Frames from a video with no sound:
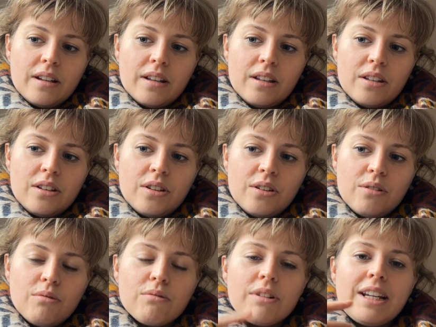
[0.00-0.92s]

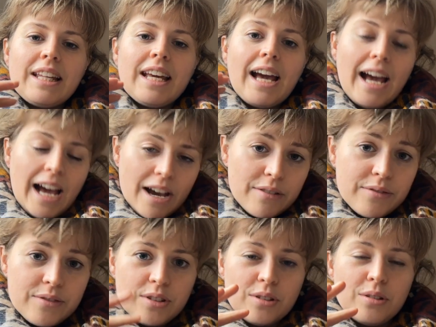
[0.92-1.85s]
you really
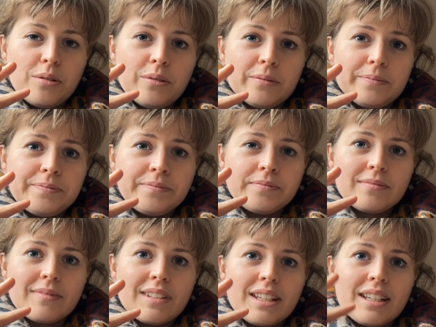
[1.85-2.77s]
have to
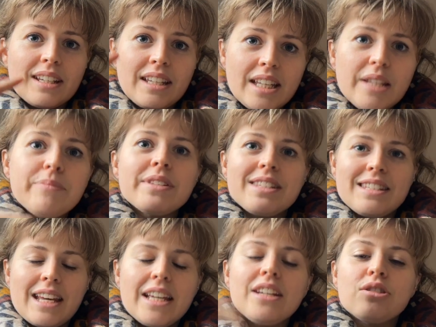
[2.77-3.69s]
keep
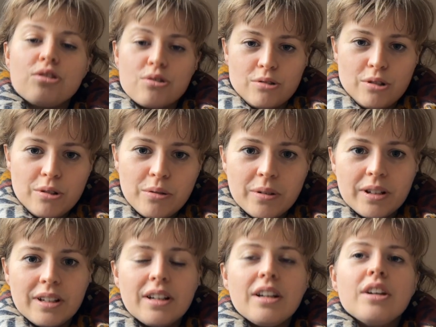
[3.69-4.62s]
staying true
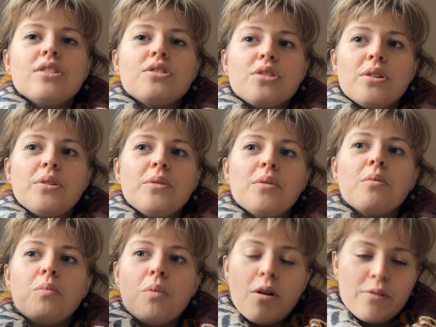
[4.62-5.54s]
to
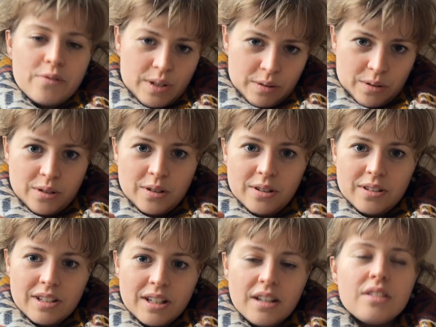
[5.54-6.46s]
what feels good,
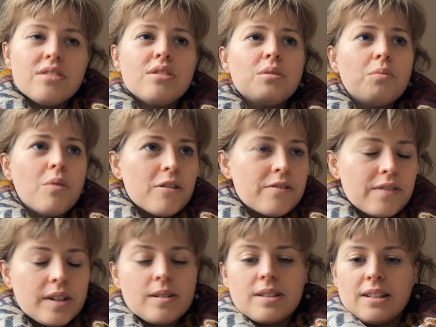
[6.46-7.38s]
to what
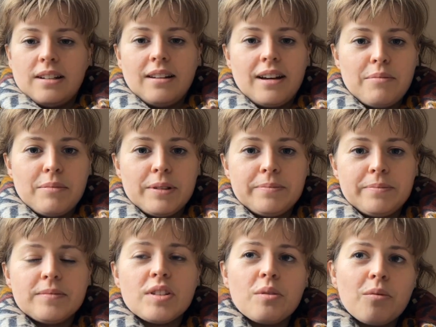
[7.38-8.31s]
feels in alignment,
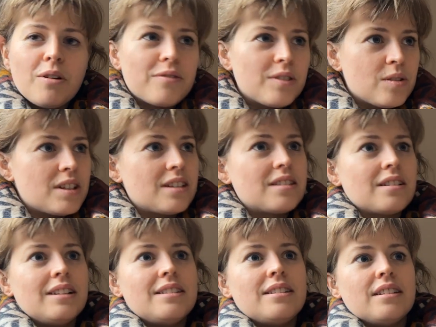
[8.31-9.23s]
to what feels
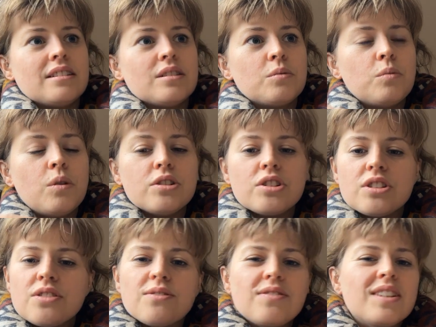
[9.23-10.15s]
exciting, to what
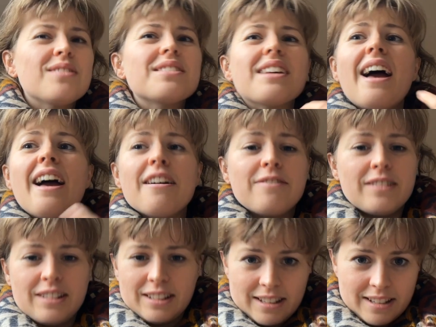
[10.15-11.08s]
just feels
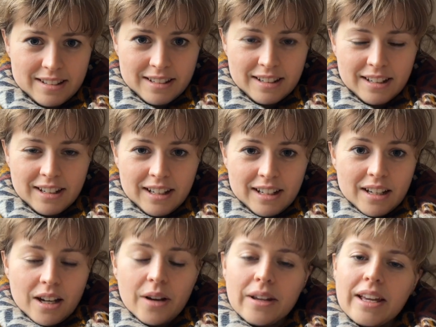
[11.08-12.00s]
effortless.
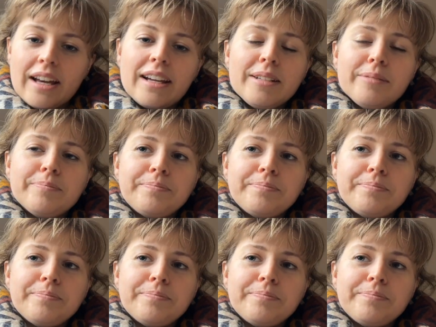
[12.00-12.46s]
Okay,